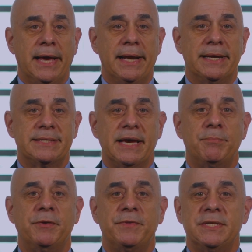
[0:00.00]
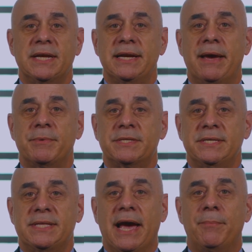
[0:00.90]
An example of these dynamics
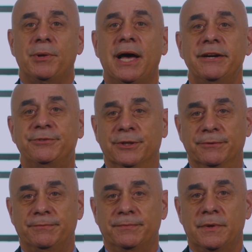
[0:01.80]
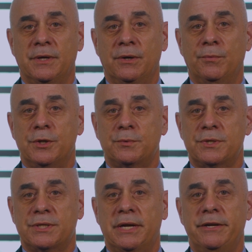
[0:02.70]
is the Apple iPhone, which
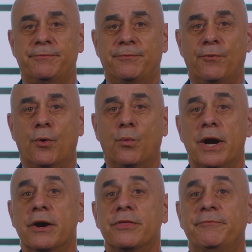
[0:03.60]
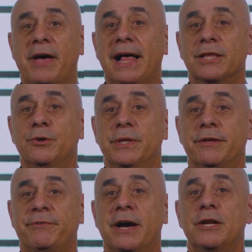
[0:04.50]
was studied for where the value in
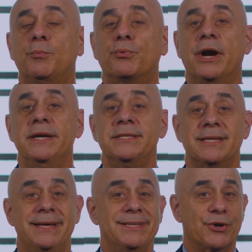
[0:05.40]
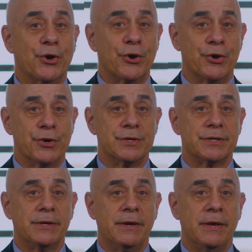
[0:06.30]
the final price is
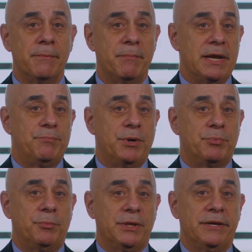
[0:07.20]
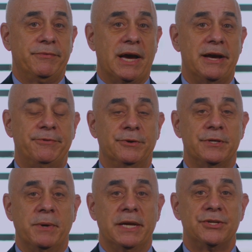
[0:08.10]
earned. Many people believe the iPhone
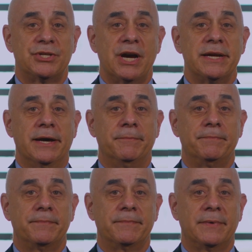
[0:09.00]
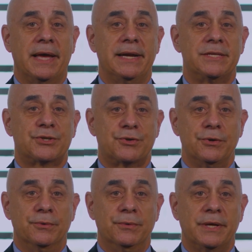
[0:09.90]
is made in China, and it's
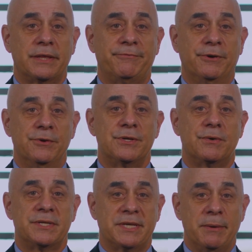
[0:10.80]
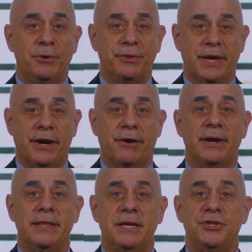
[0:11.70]
true that the phones are assembled there
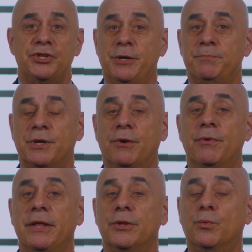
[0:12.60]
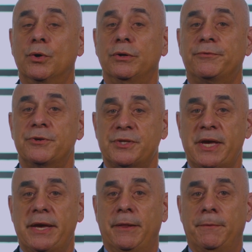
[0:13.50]
and then shipped around the world for
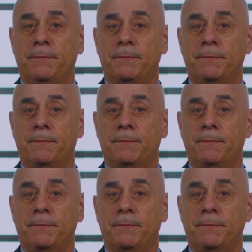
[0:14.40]
sale.